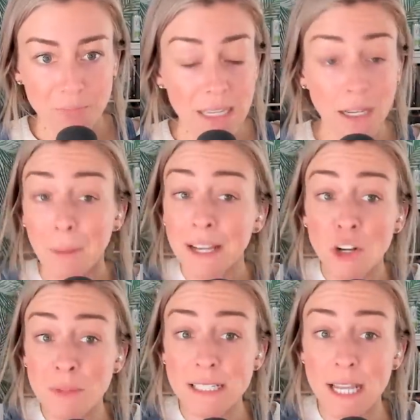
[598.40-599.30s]
Now, make no
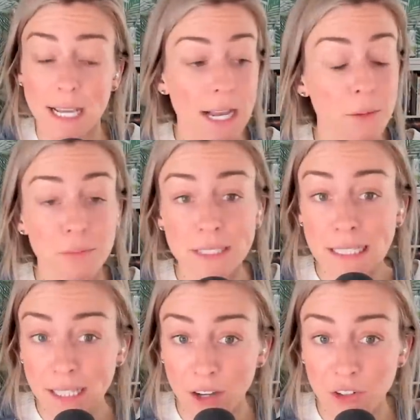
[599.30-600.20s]
mistake, I
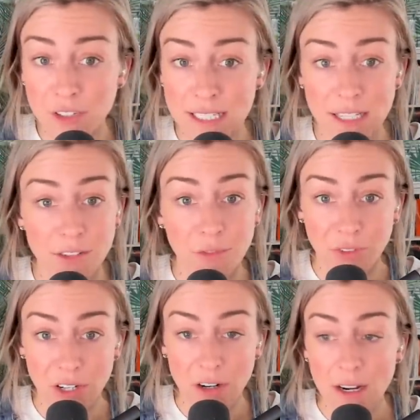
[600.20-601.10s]
completely understand the
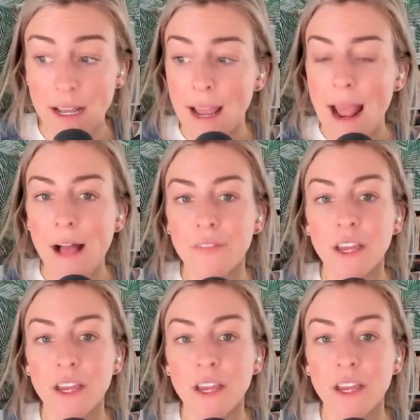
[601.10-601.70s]
fear and the